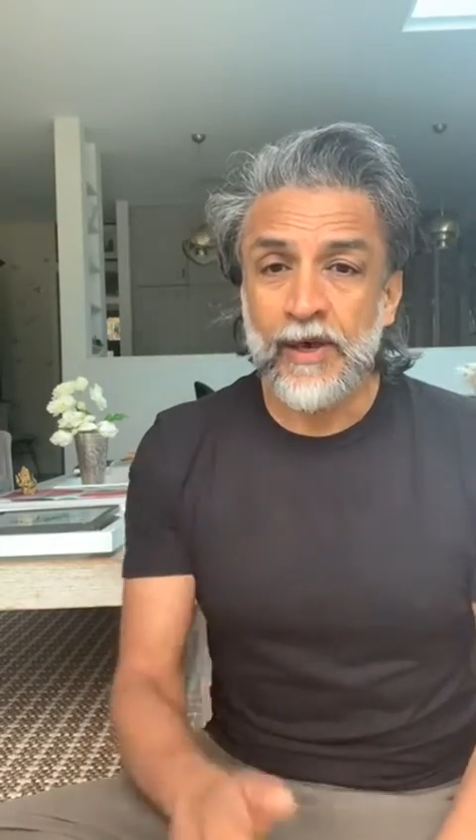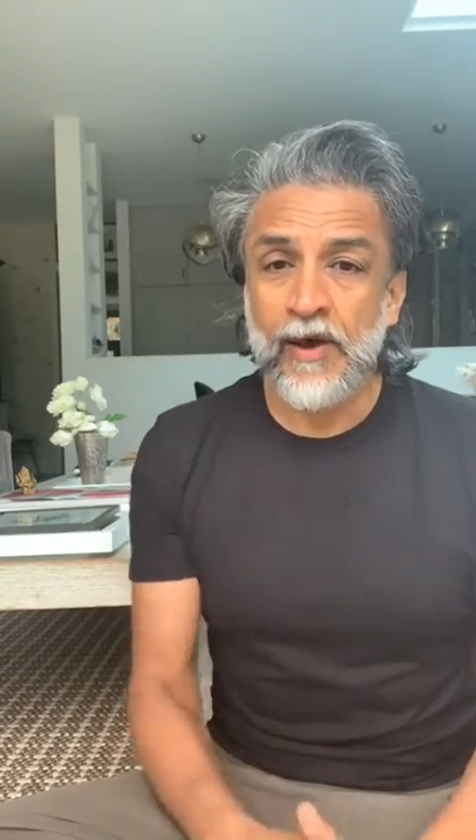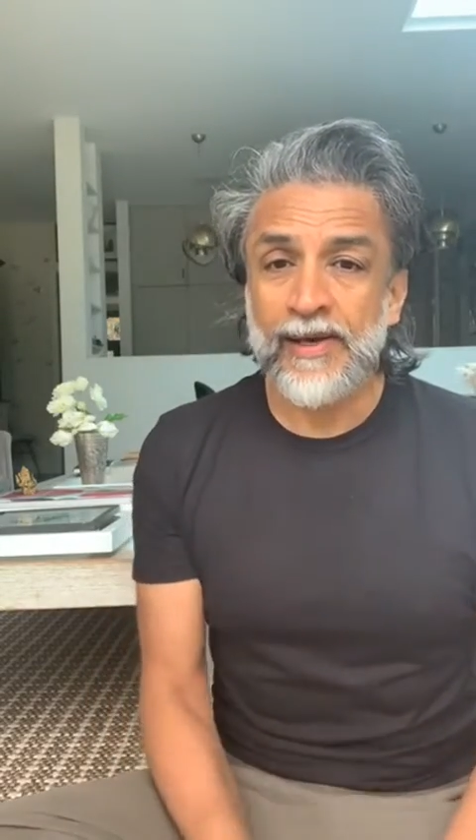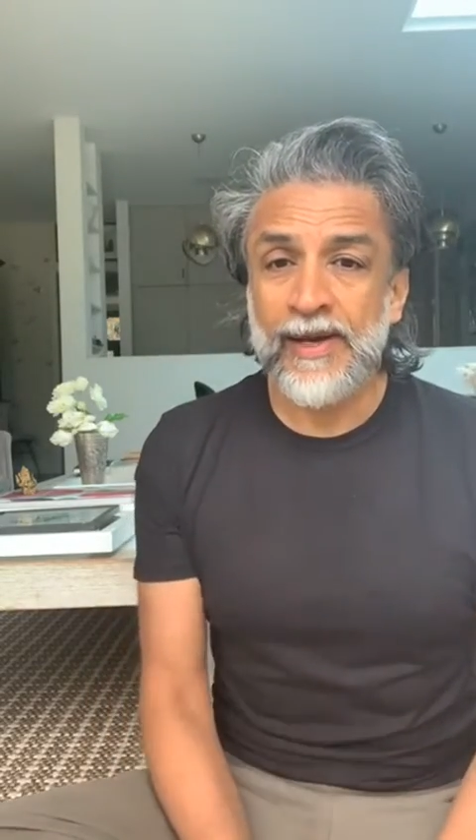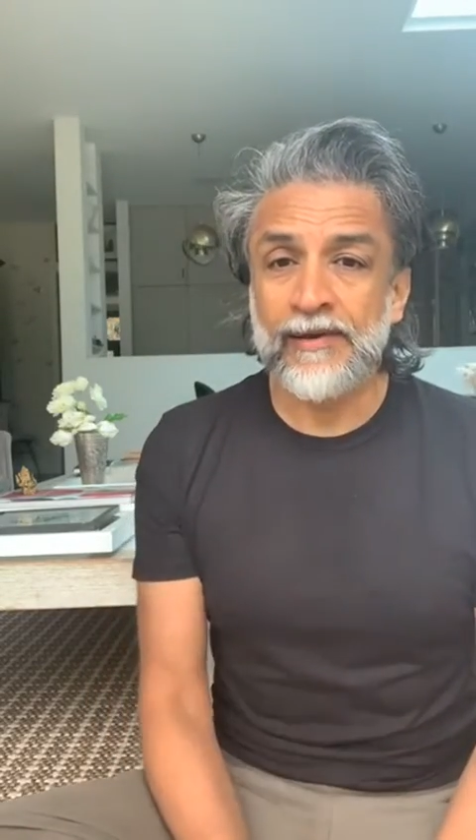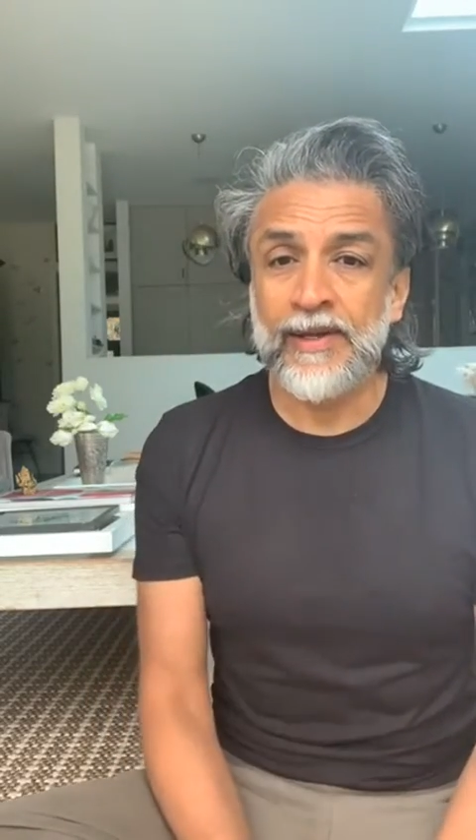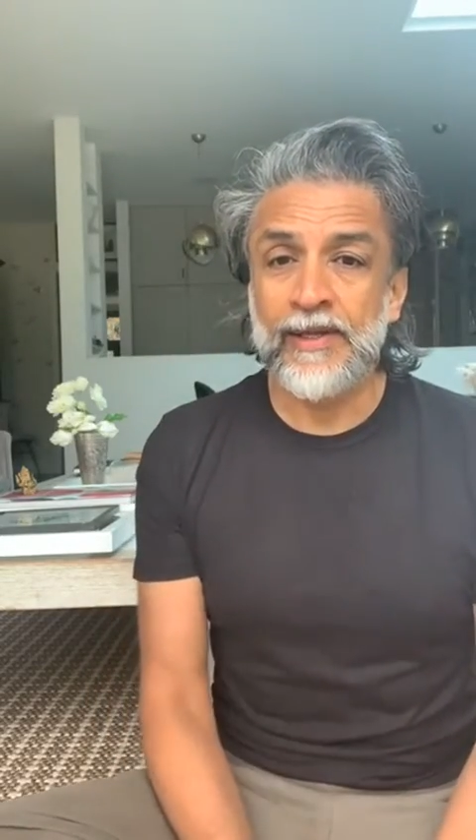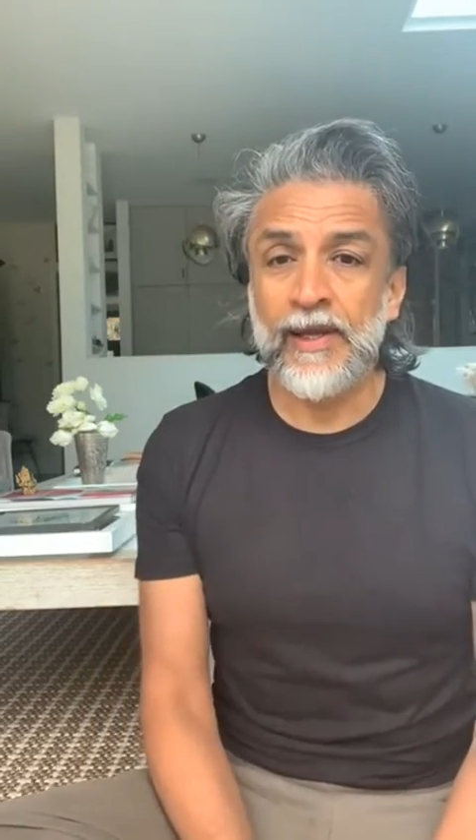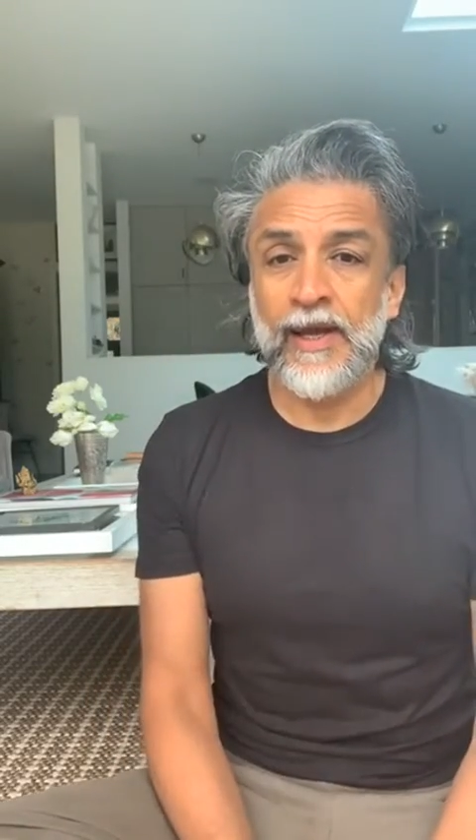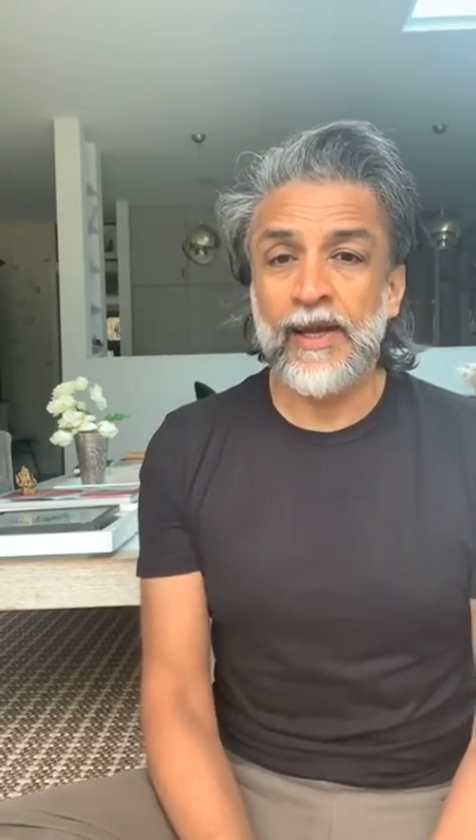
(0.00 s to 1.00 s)
hi Larry,
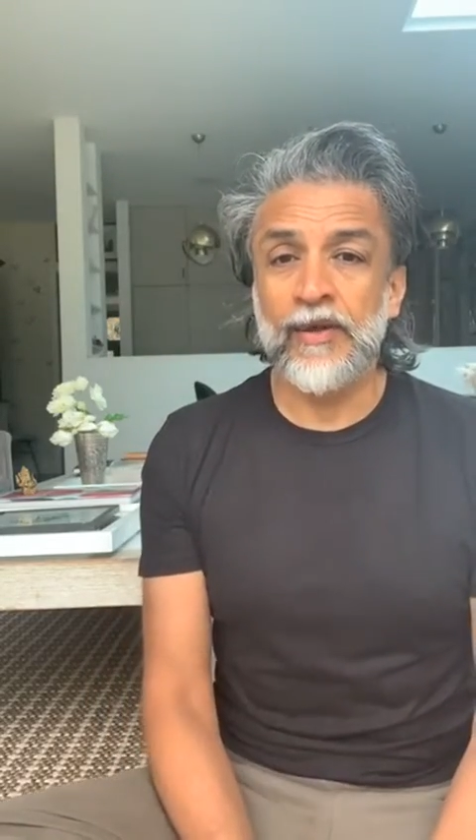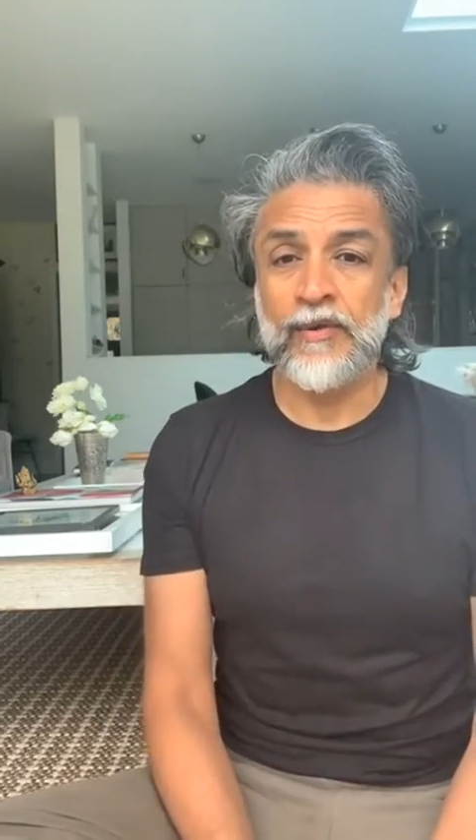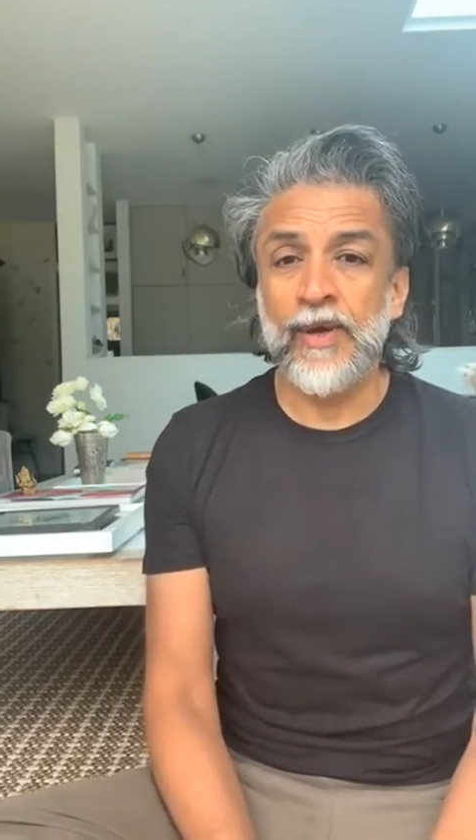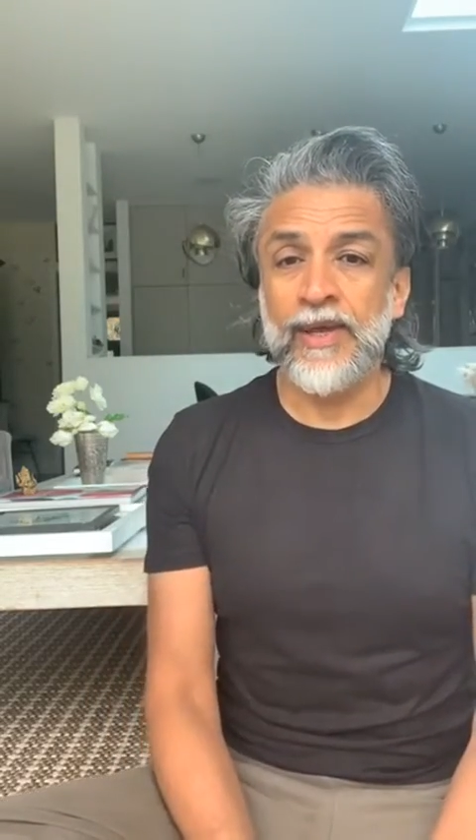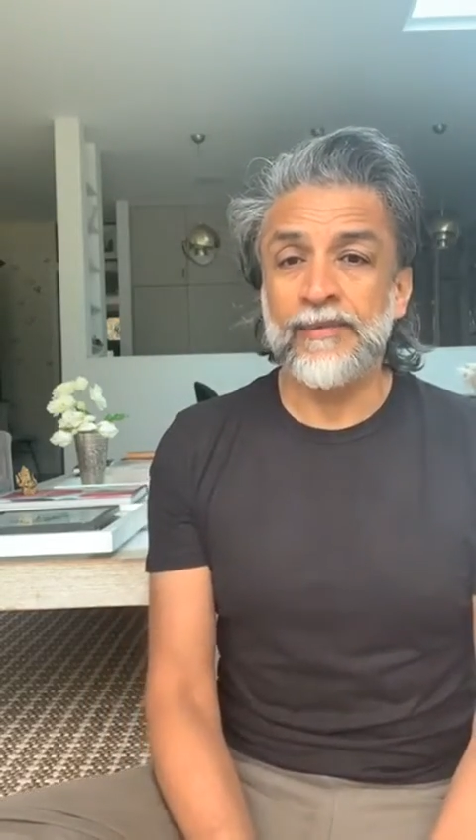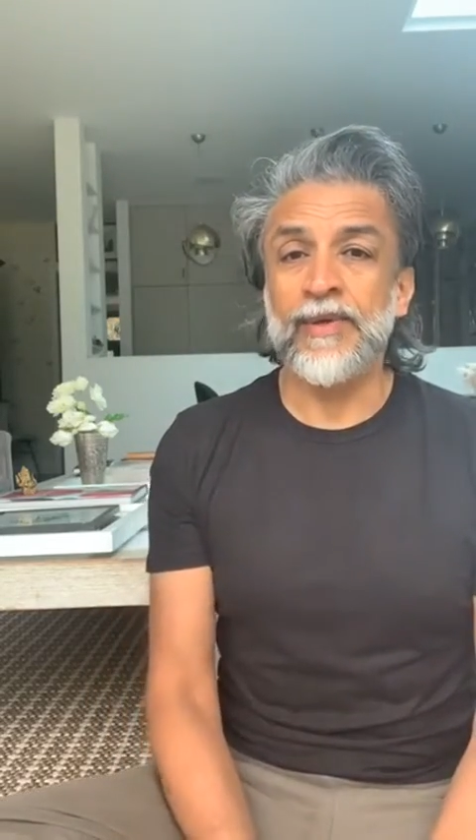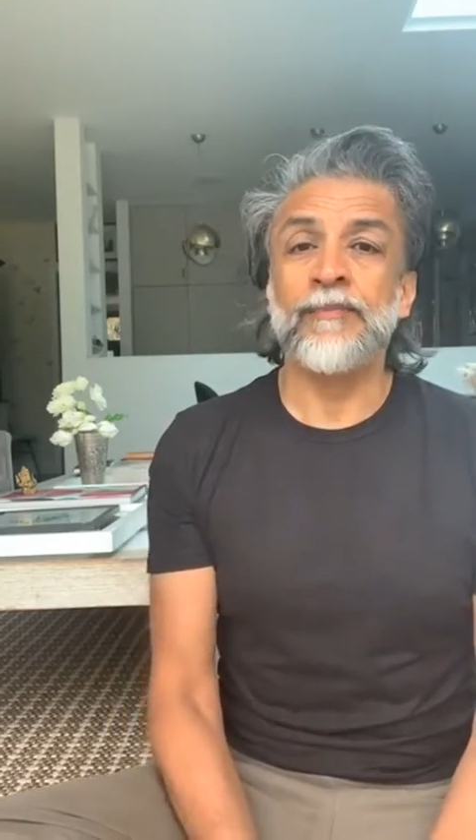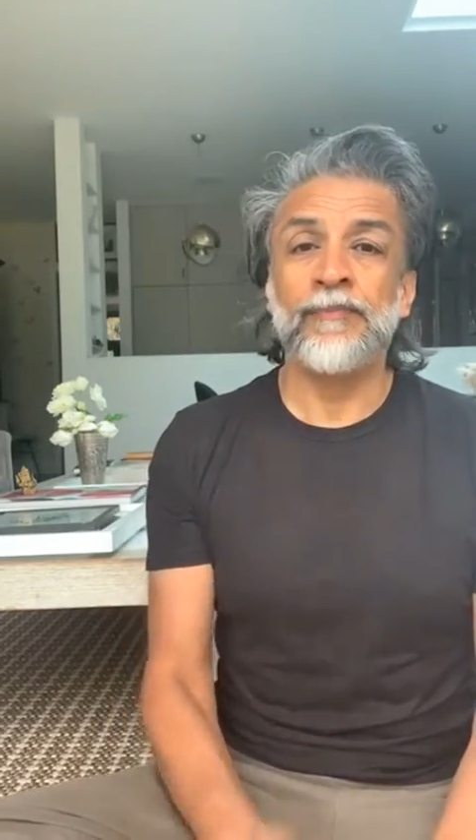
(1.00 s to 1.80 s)
hello Amy.